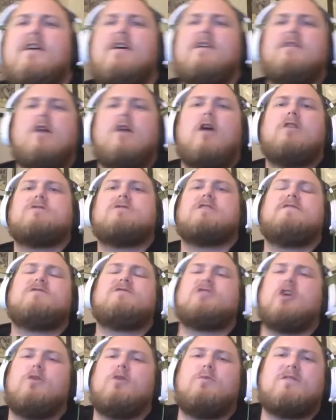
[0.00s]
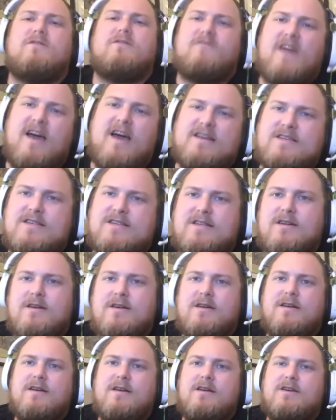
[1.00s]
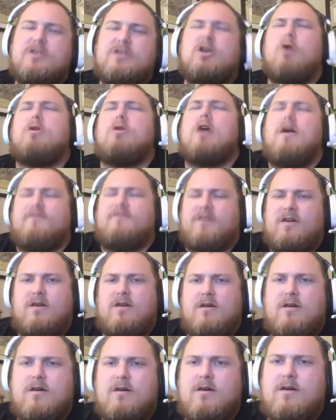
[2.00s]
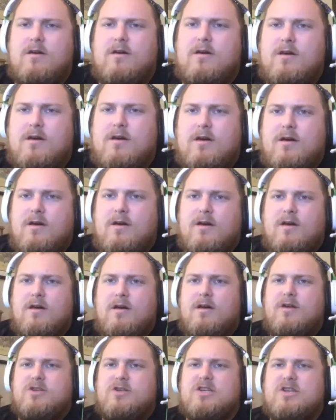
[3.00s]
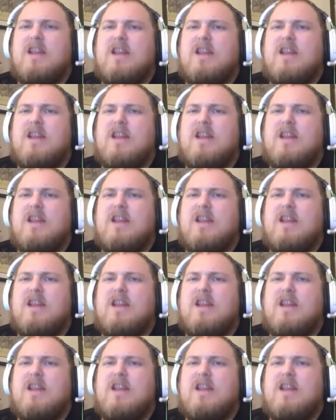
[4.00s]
long sleeve shirt with the vest, so comfy. Just get